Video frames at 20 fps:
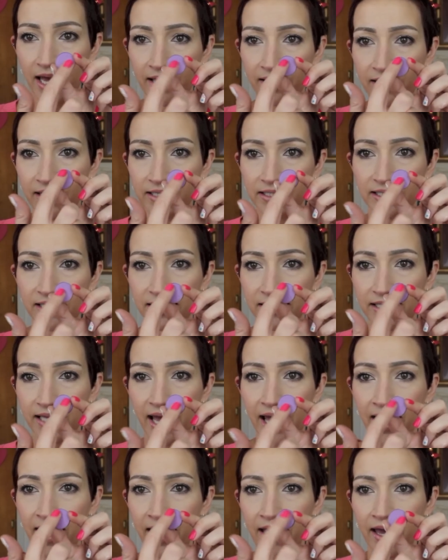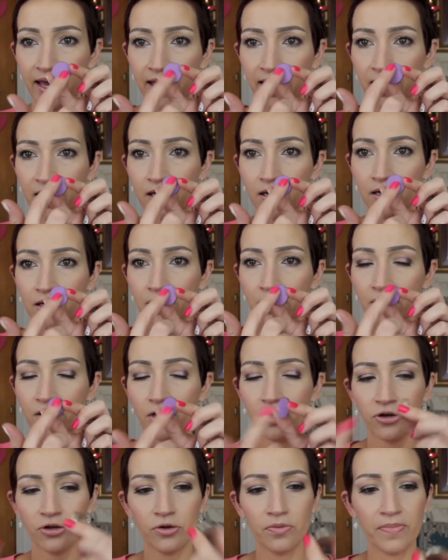and this is a,
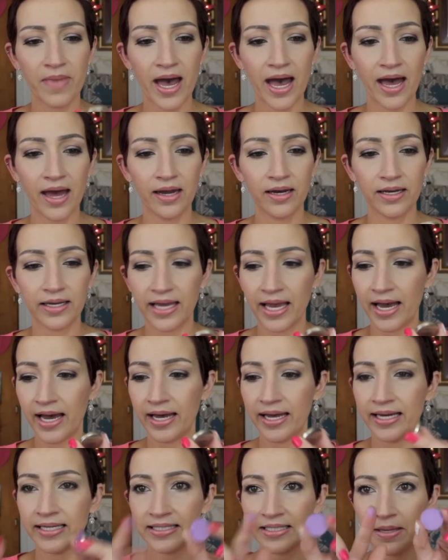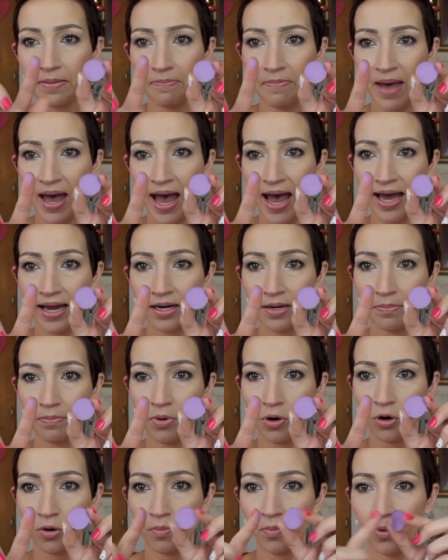are you matte? Yeah, it's a matte
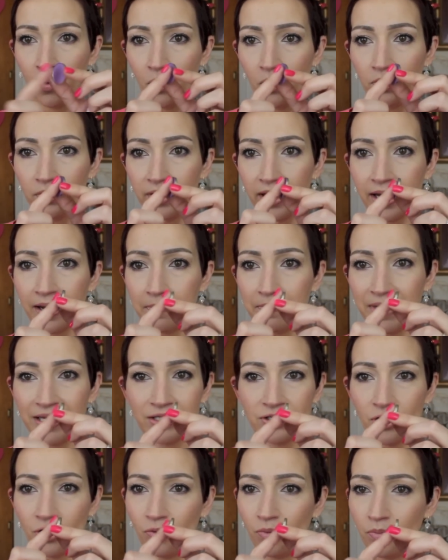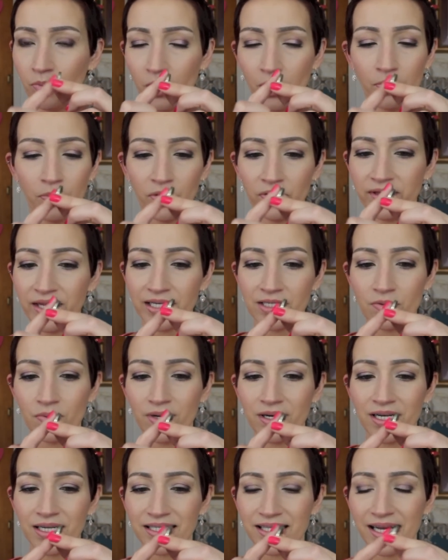purple, like a mid-tone purple. This
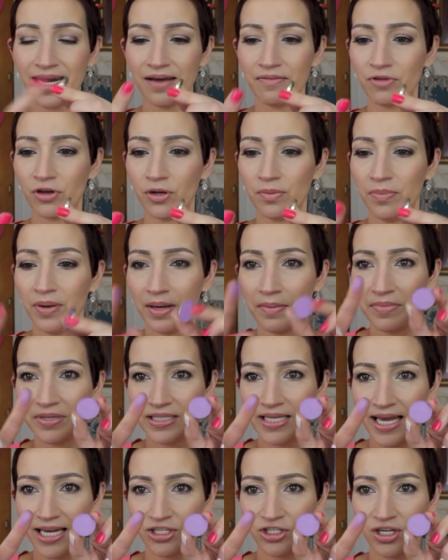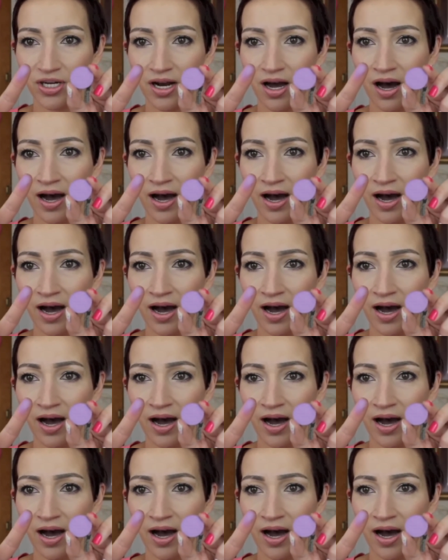one doesn't have good pigmentation